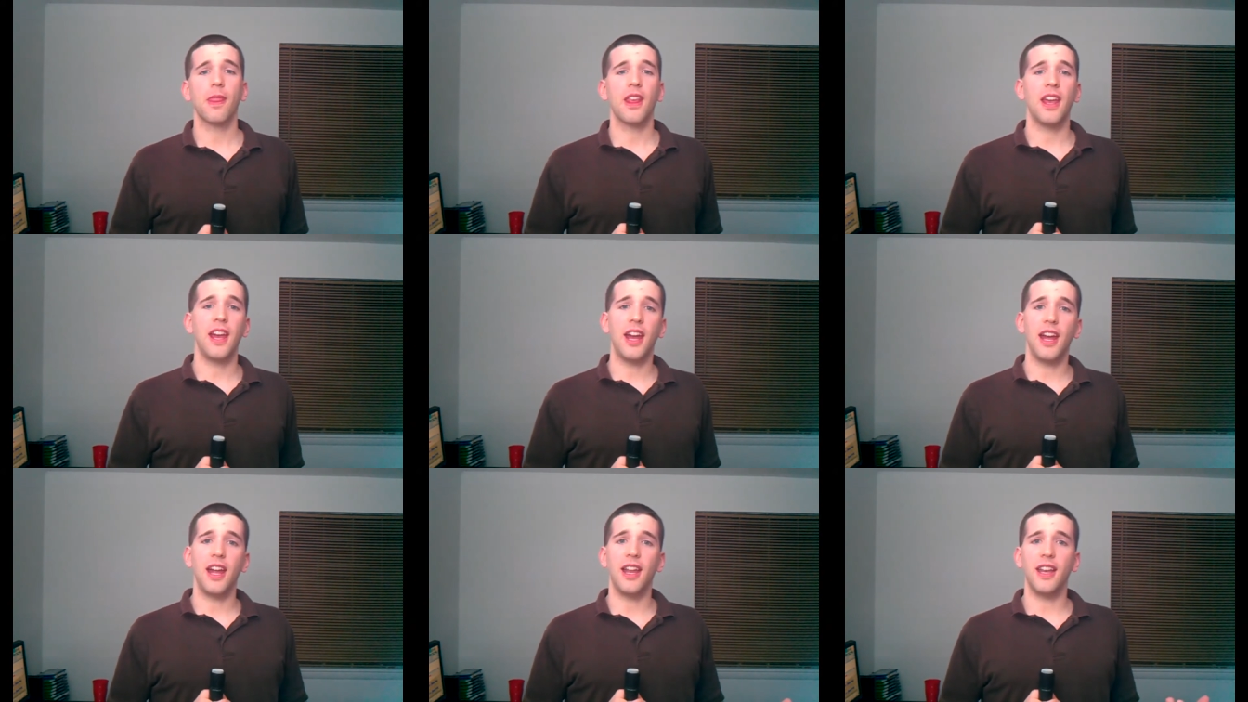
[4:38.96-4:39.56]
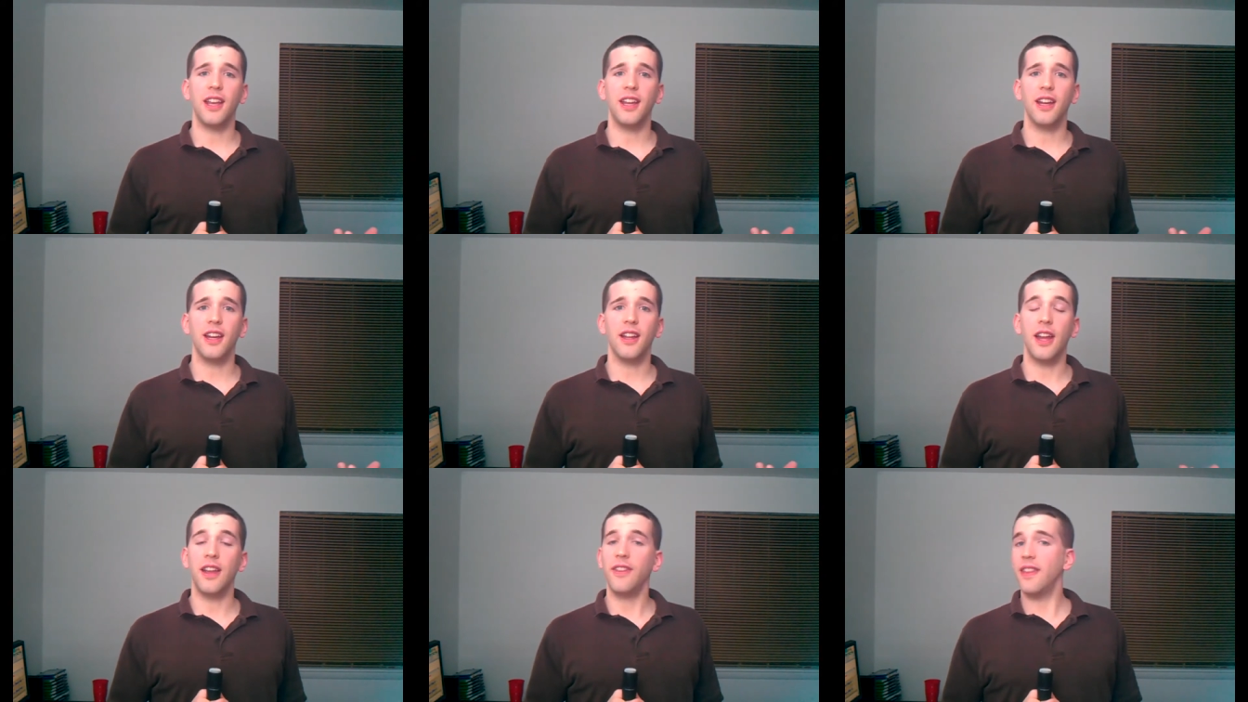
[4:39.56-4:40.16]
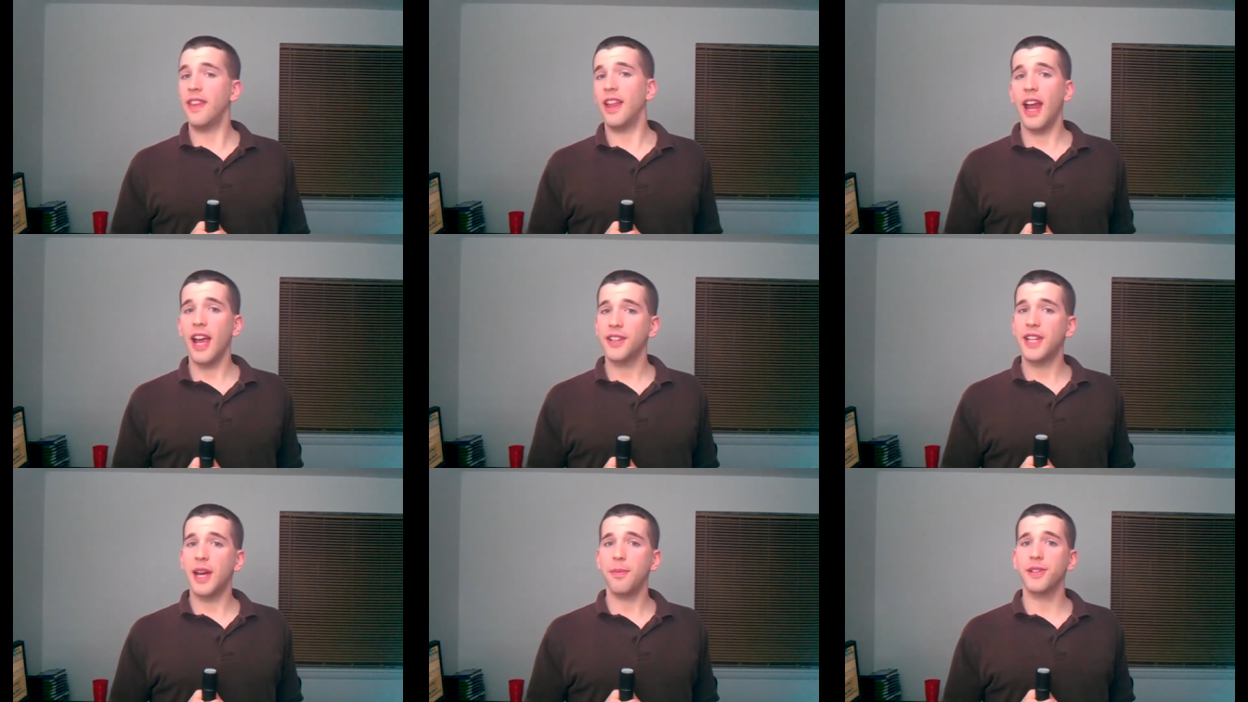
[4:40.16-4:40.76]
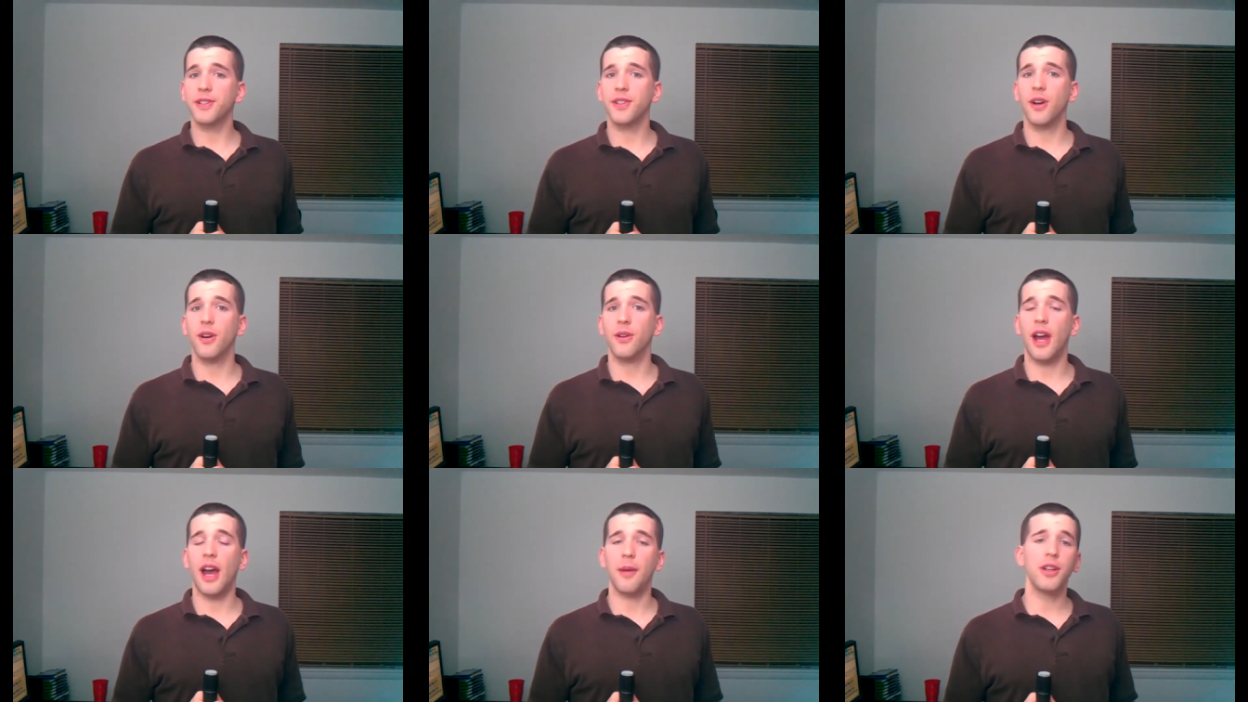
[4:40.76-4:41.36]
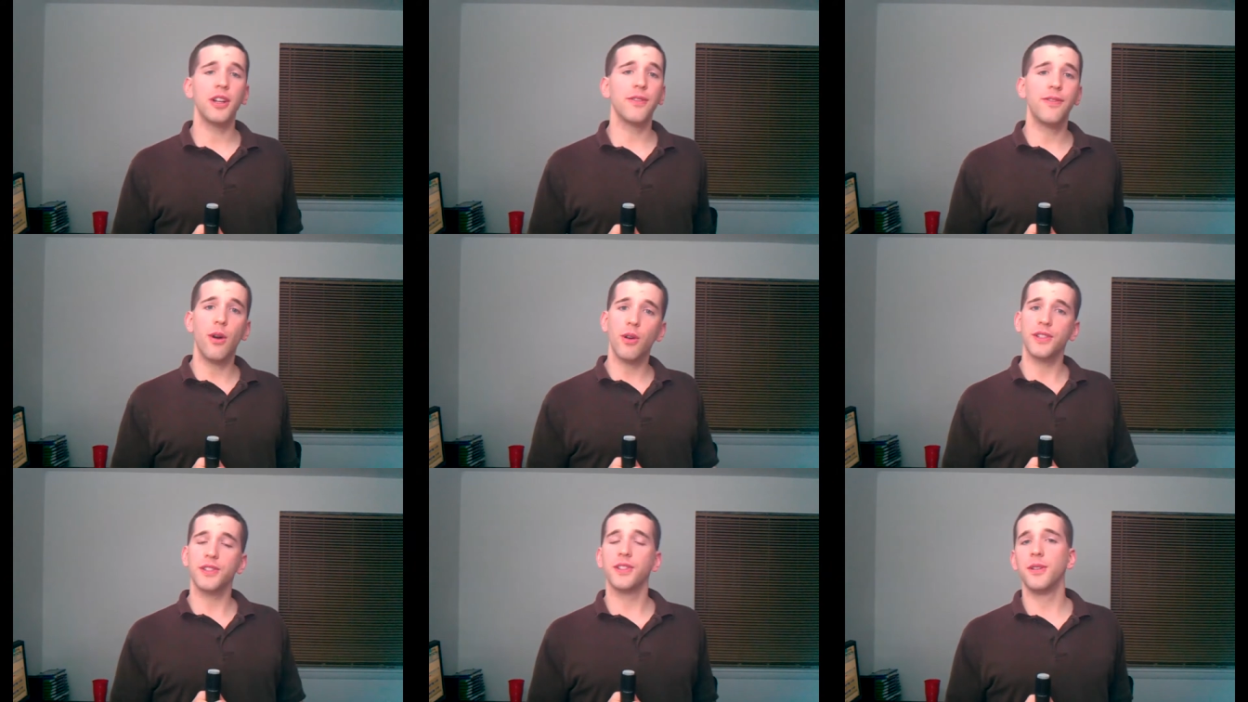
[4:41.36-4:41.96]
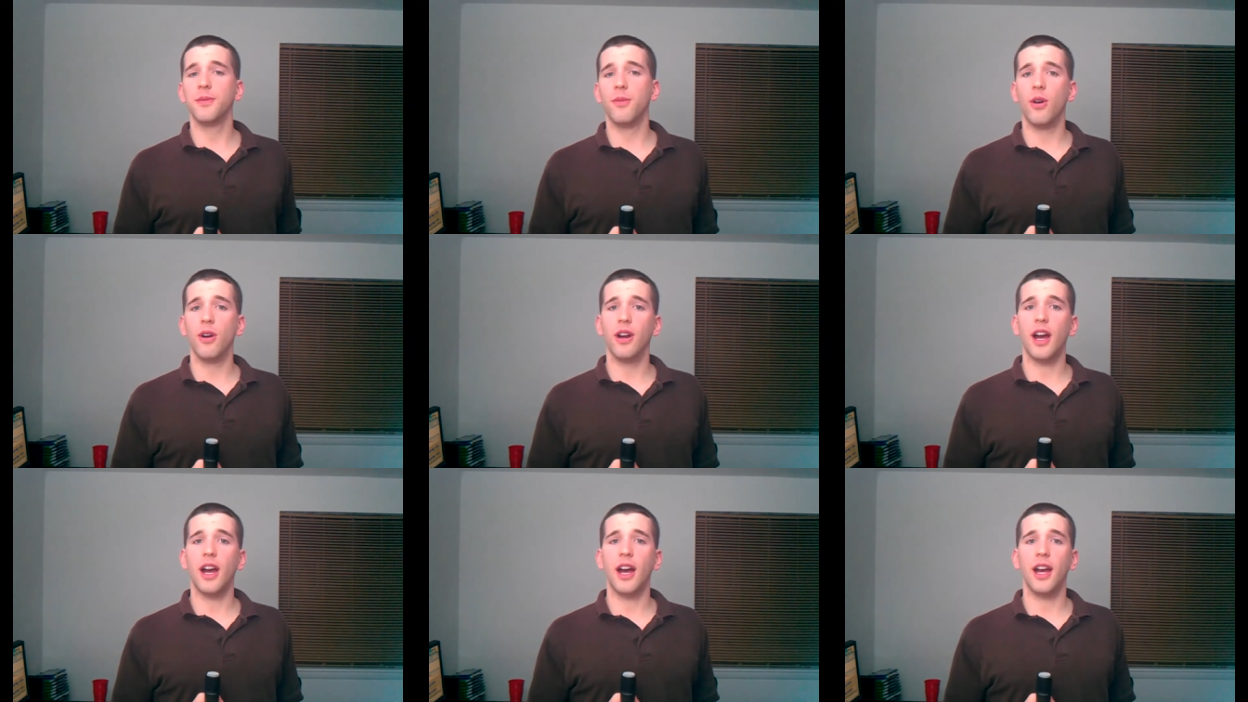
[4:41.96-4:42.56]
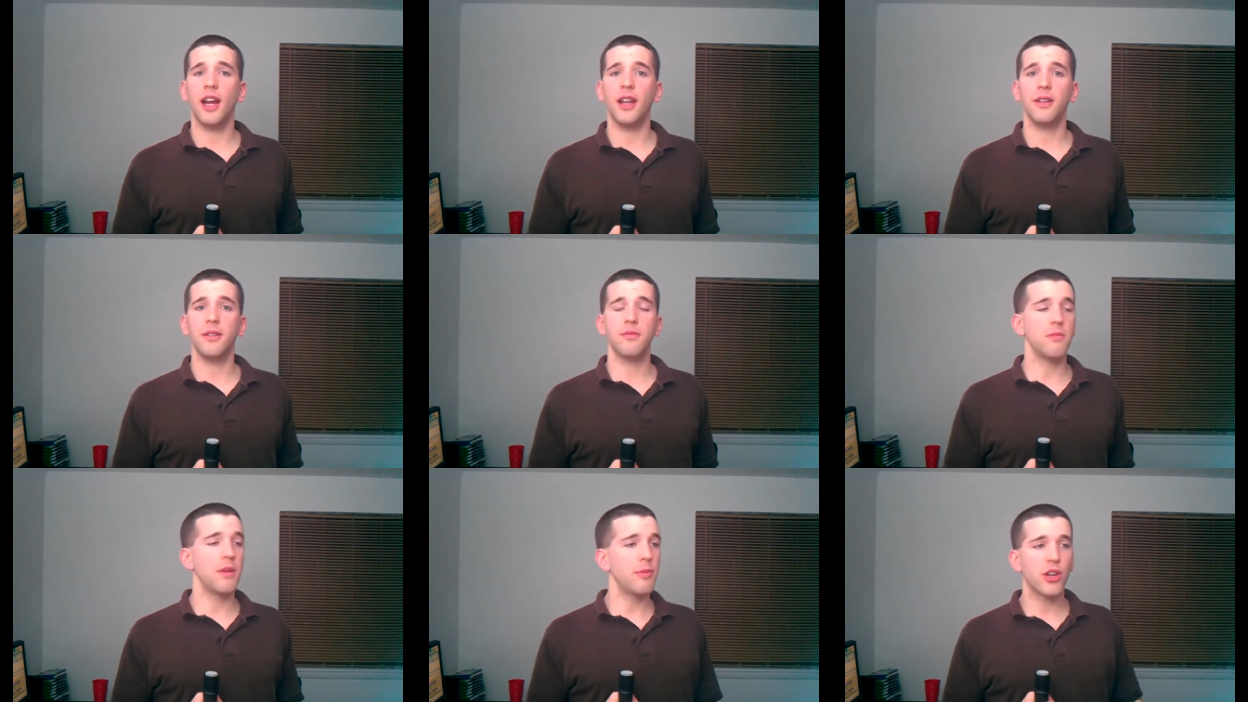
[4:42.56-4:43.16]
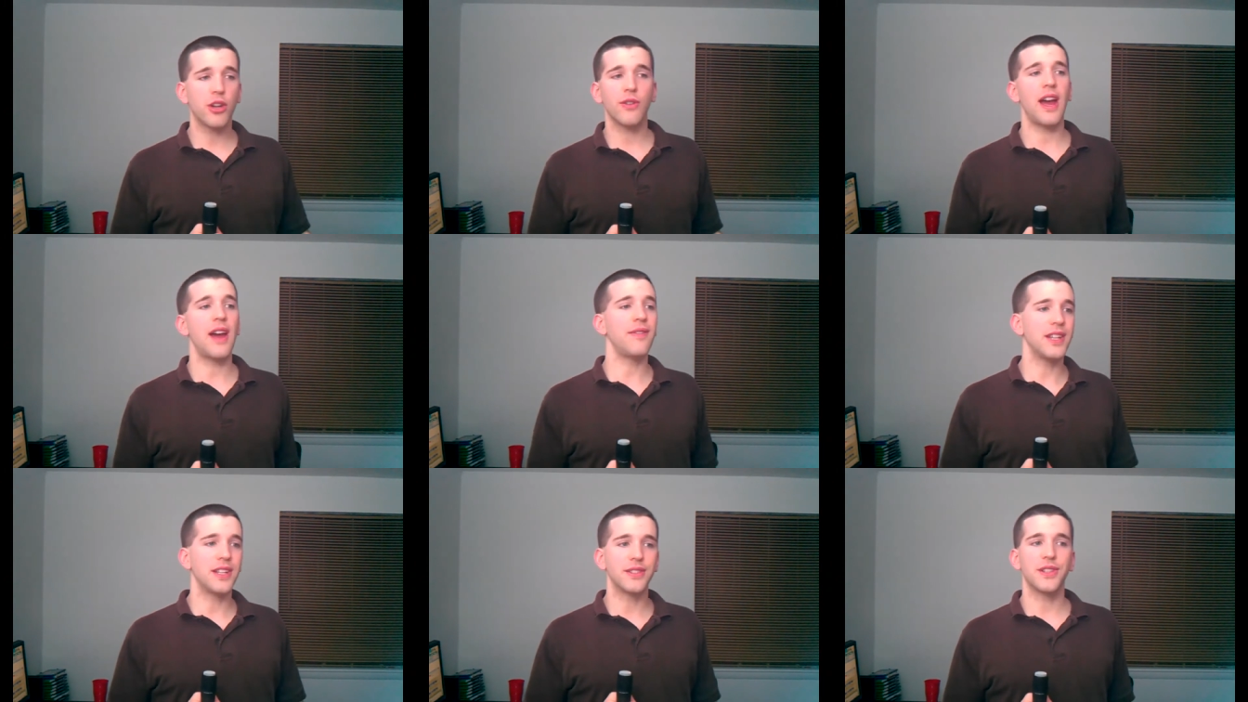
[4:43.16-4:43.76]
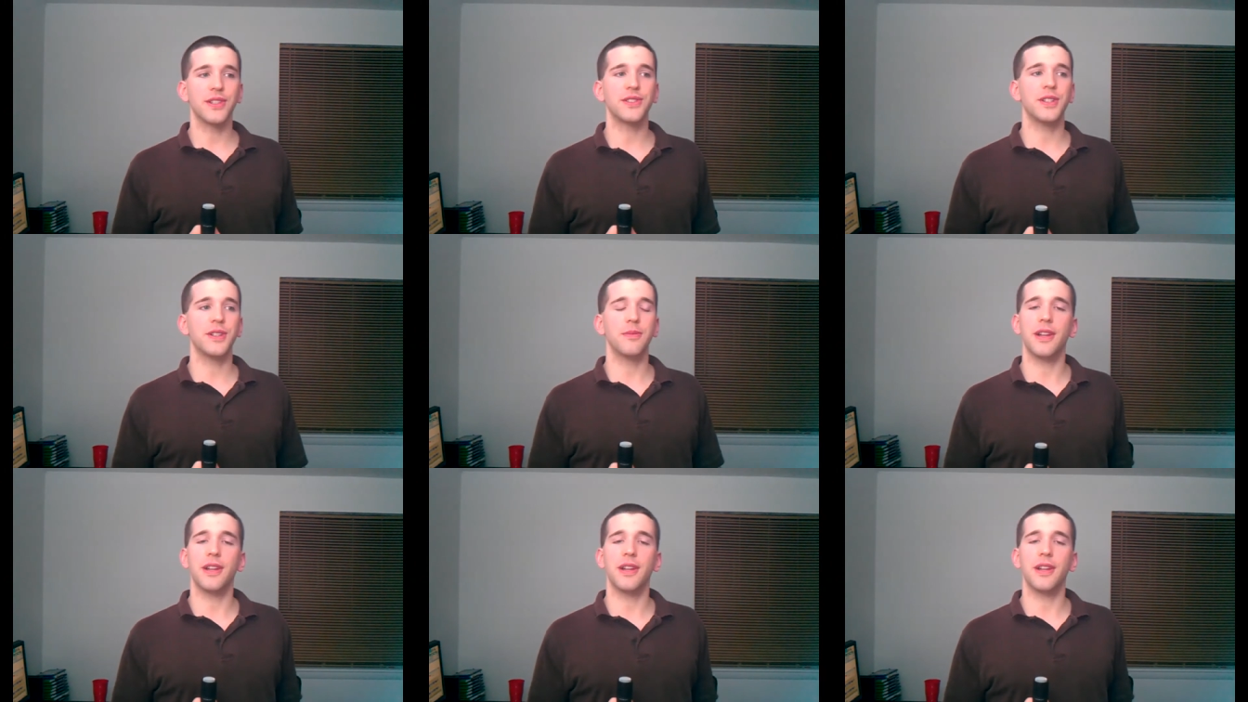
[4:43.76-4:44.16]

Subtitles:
and in the next episode, I'm going to focus a little more on maybe the crafting system.